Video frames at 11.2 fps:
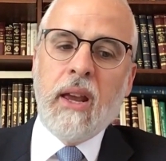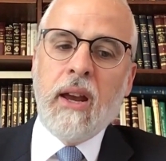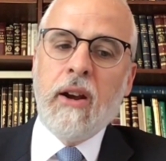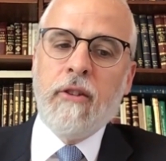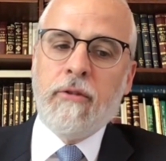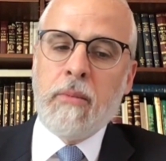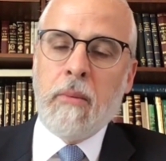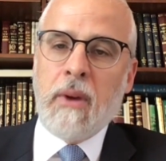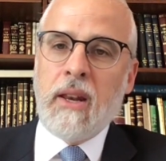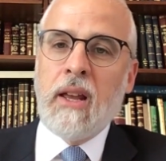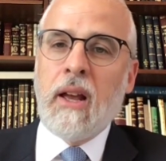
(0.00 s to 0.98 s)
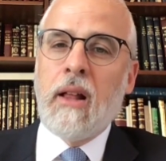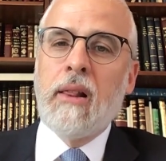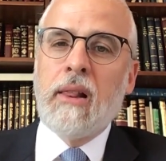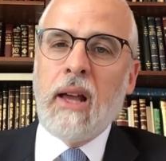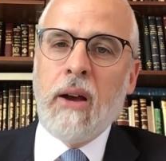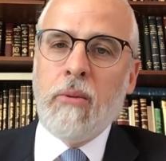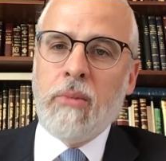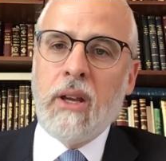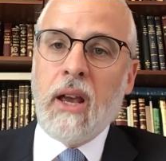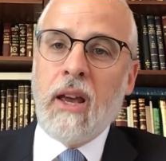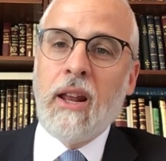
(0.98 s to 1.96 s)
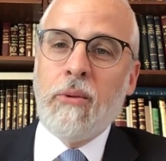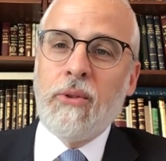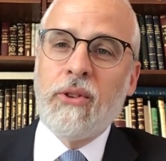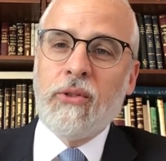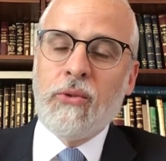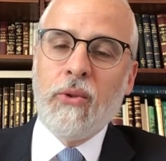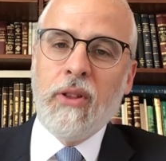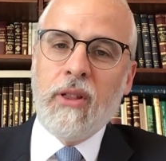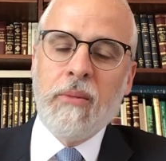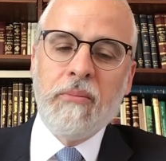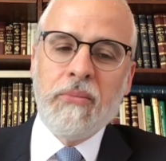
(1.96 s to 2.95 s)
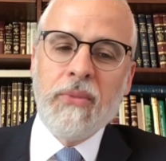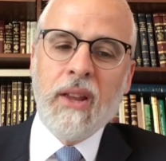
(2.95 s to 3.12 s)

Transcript: Heref mimeni, allow me and I will destroy them.